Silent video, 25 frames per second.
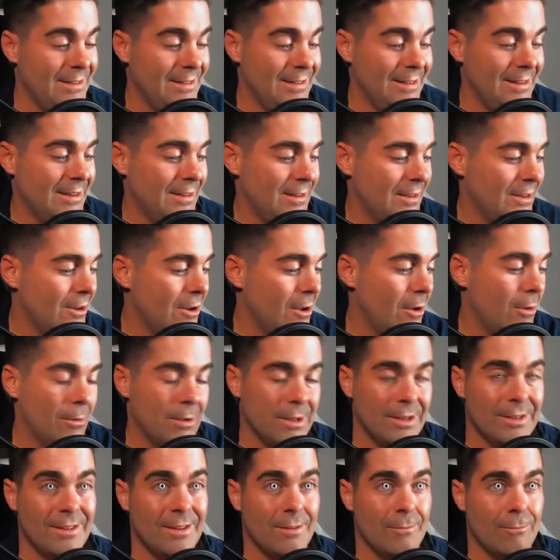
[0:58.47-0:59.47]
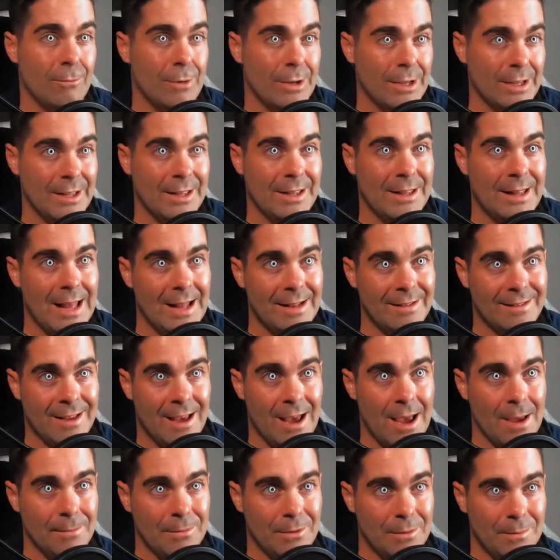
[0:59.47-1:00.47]
it really that
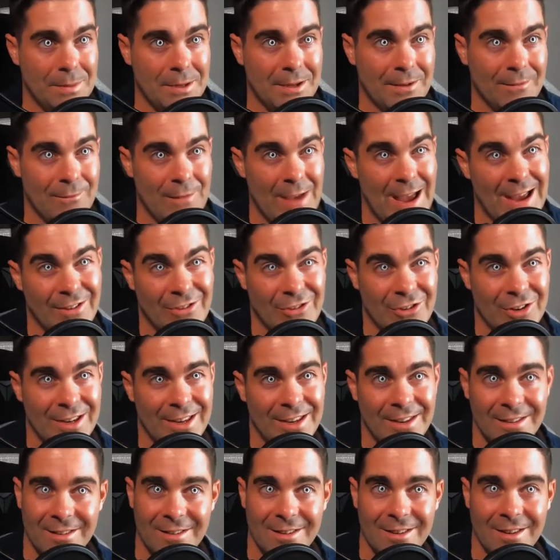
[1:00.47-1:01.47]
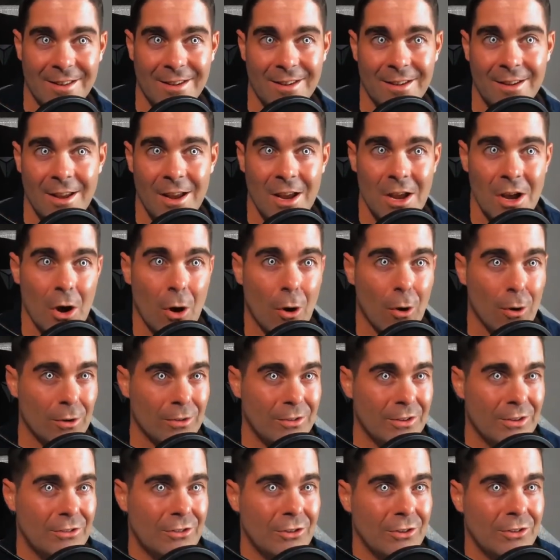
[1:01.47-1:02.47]
time to be a fashionista, or
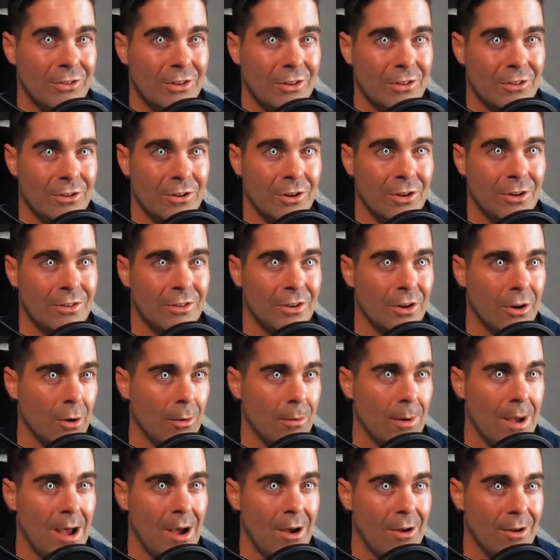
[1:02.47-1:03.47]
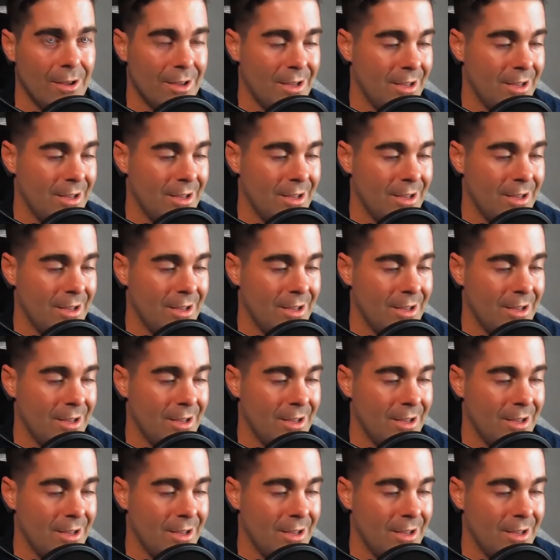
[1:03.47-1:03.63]
is it just as good to go out